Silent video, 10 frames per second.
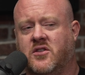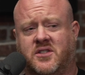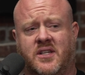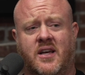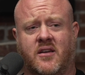They're
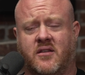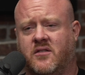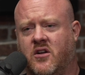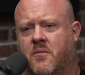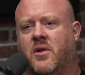sick.
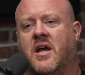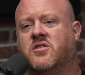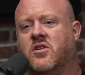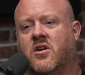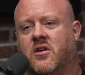They're a
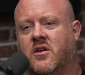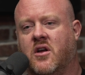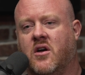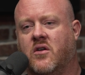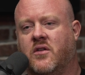blazer, you
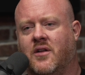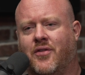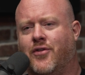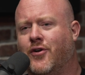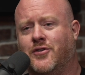know, they're
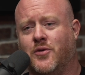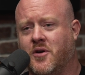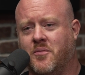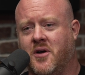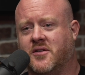like
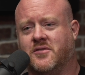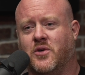$3,200